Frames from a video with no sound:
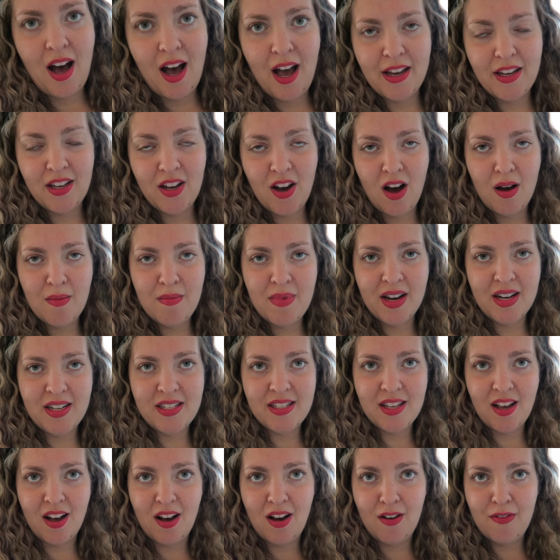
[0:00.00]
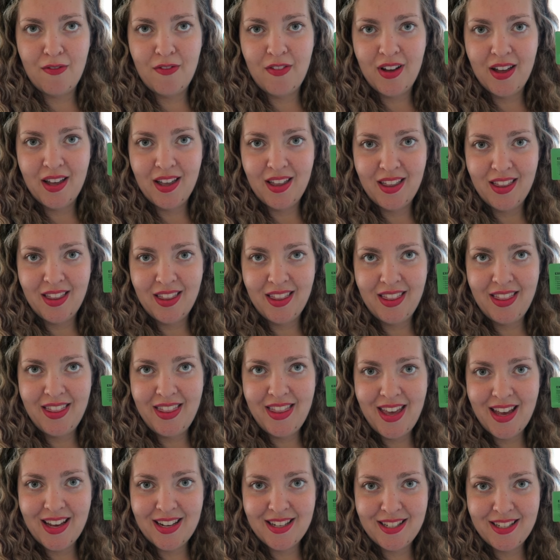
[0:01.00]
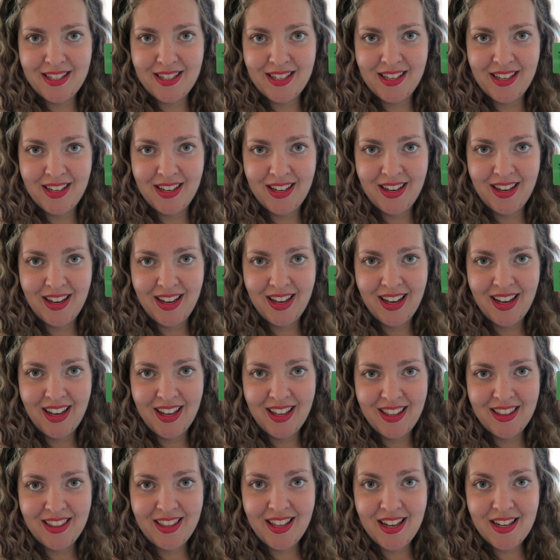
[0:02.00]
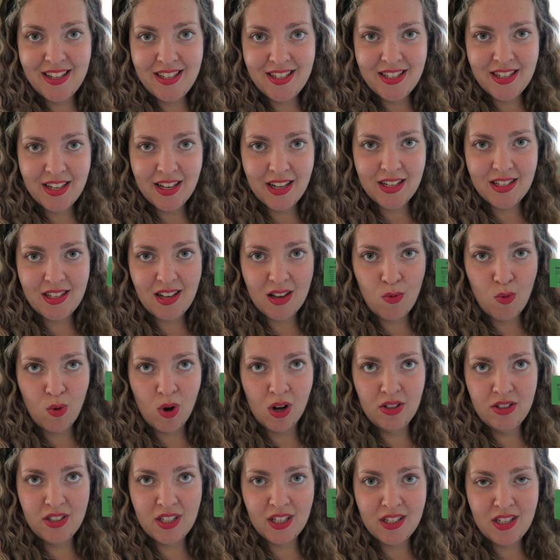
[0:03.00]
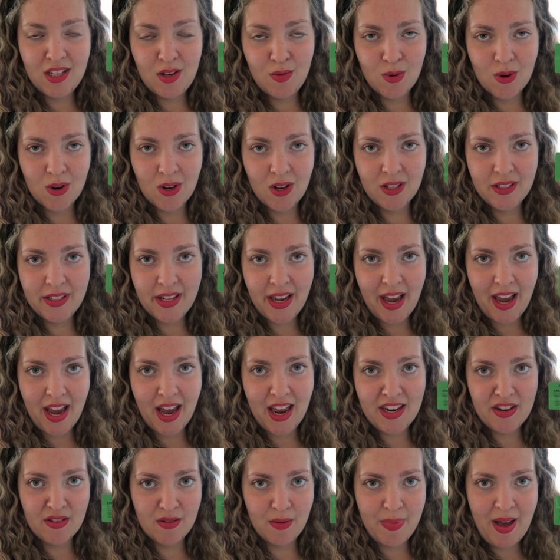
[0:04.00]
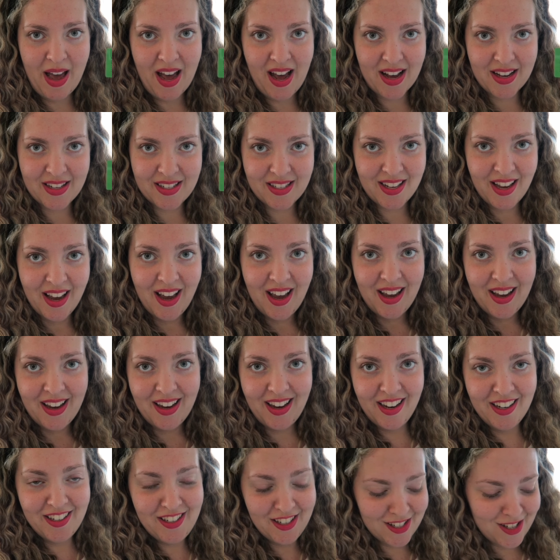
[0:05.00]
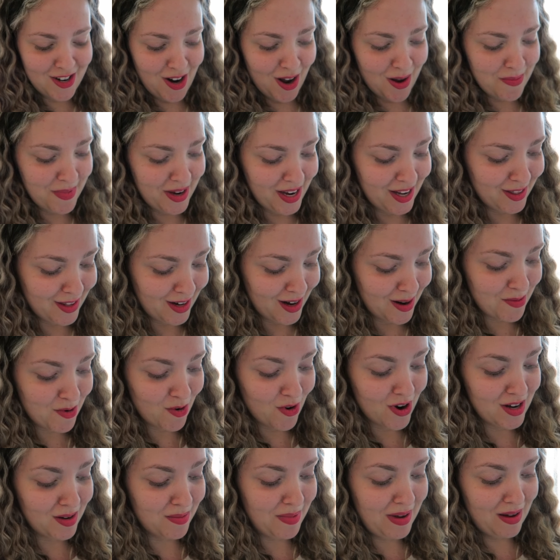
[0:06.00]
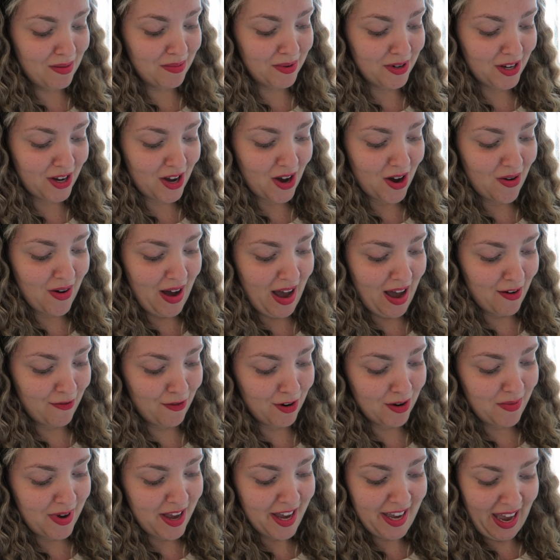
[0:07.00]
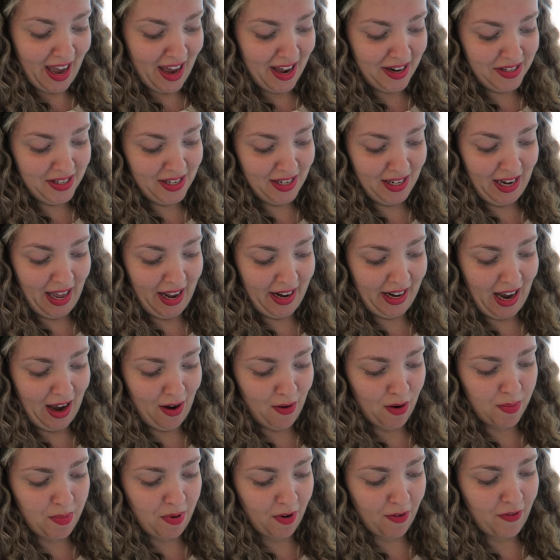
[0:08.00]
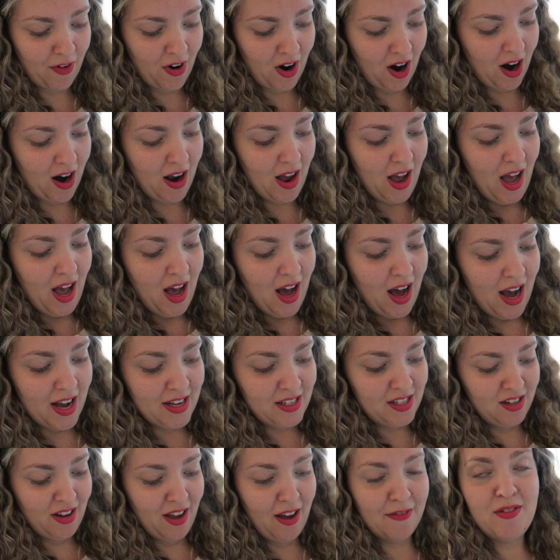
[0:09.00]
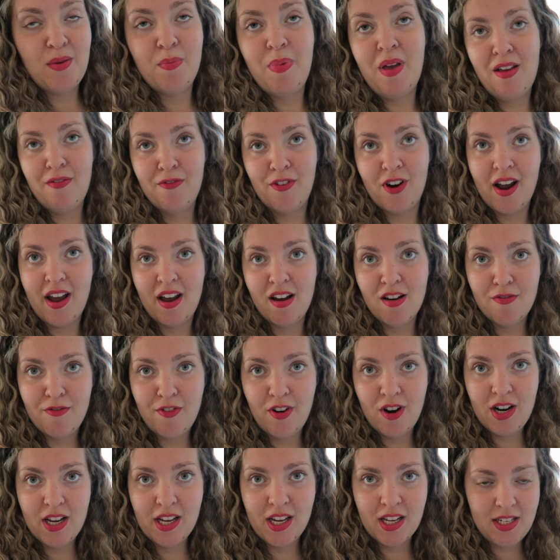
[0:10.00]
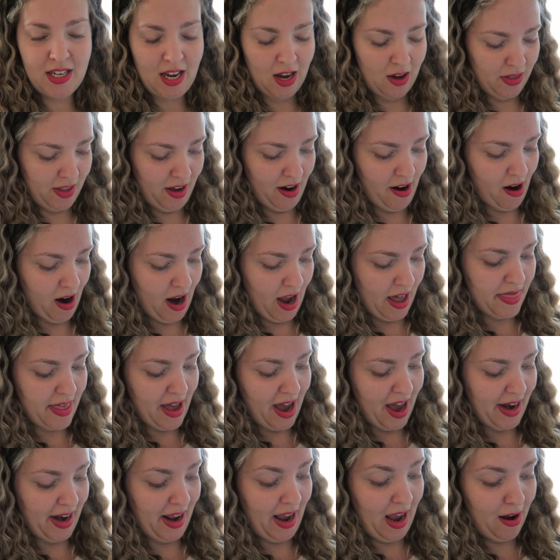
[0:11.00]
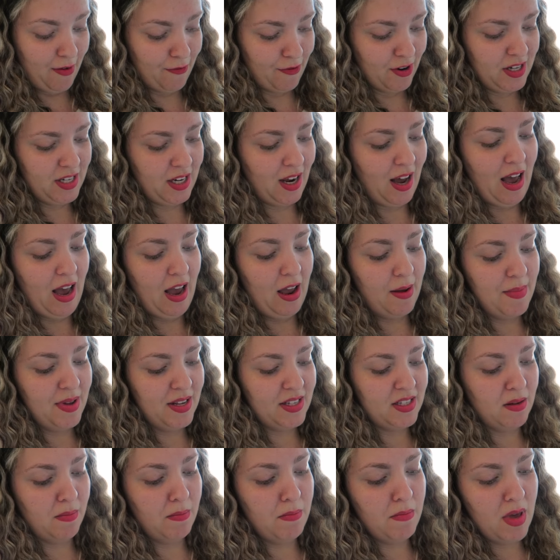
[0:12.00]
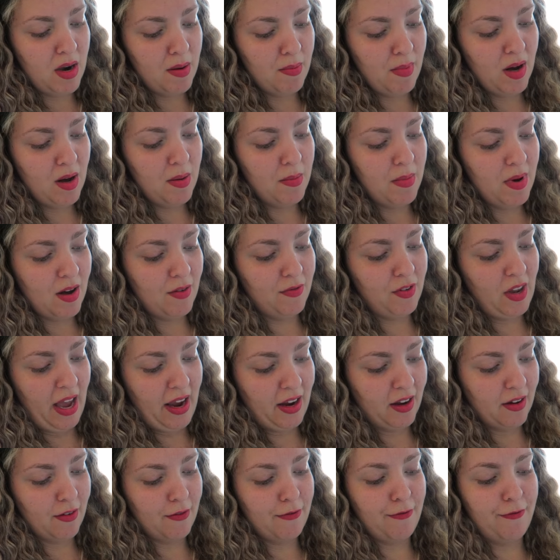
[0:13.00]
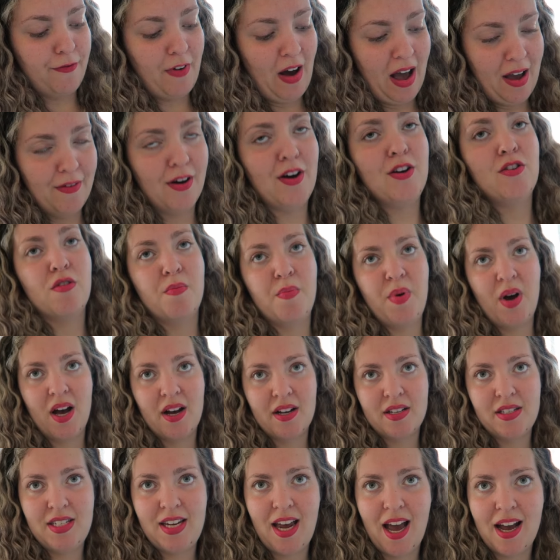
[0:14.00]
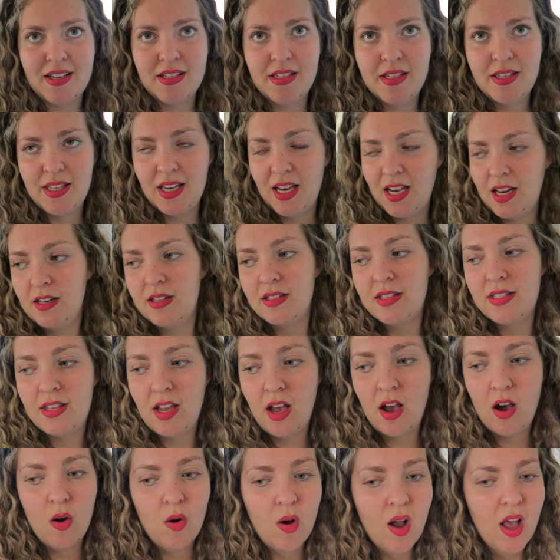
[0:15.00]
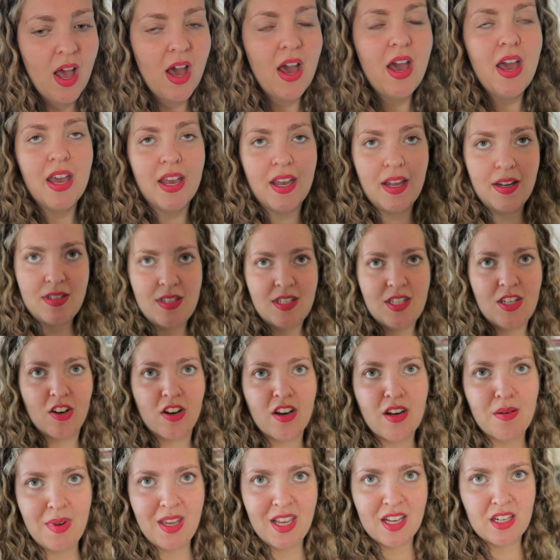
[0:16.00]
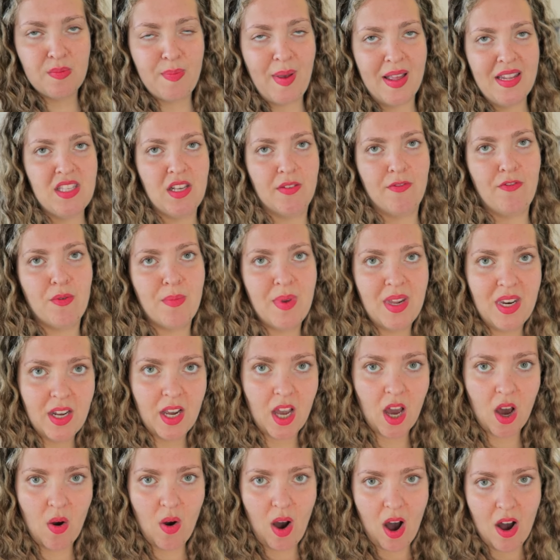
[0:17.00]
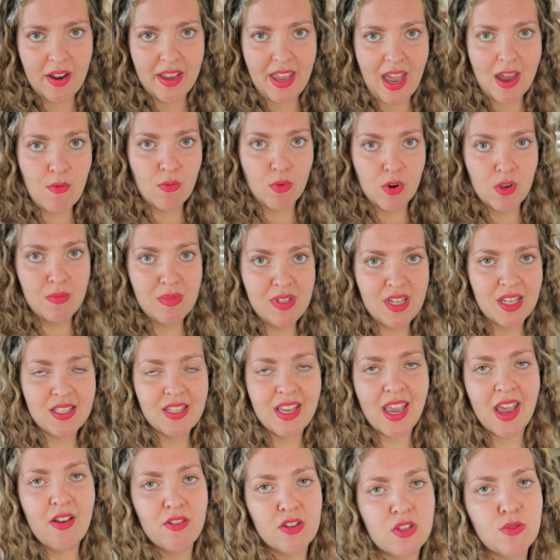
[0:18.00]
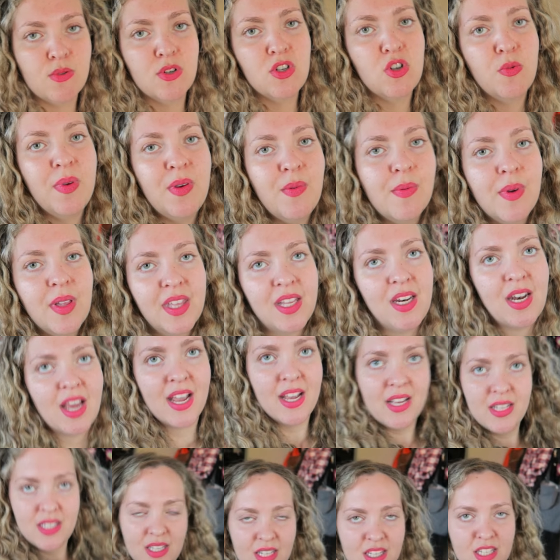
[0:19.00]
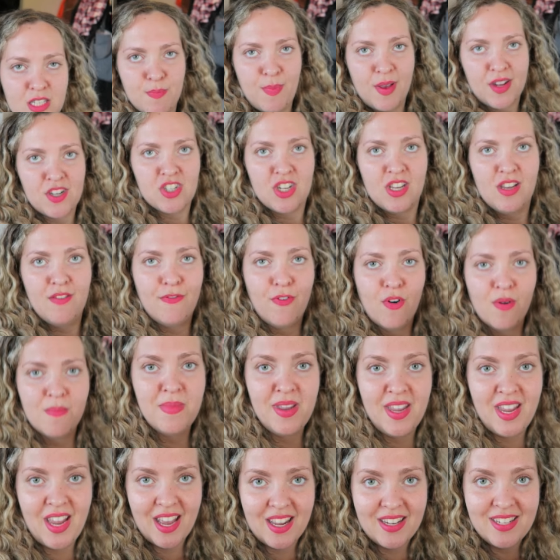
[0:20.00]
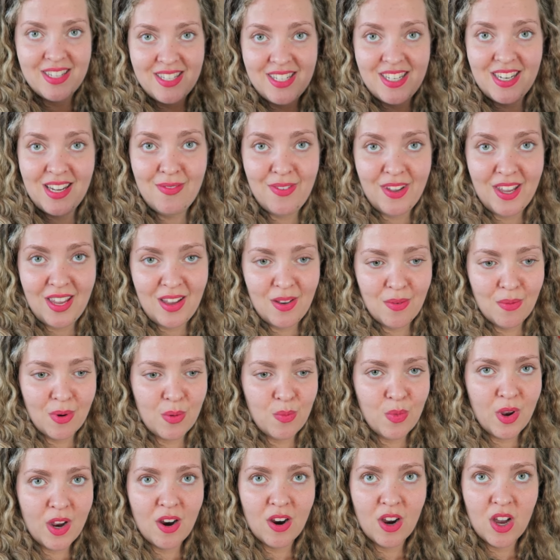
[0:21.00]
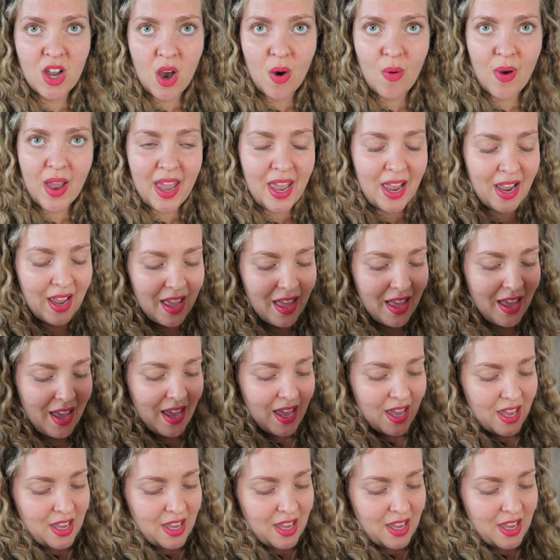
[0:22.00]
I got myself this. This is a Walt Disney World annual pass. It does not mean that I'm going to be able to go every weekend like I would prefer. I still have to pay for airfare to get down there and that every time is a minimum of like 500 bucks taxes in. So it's still gonna be expensive for me to go. I'll get room discounts, which will be really nice, especially for me and Stevie when we are going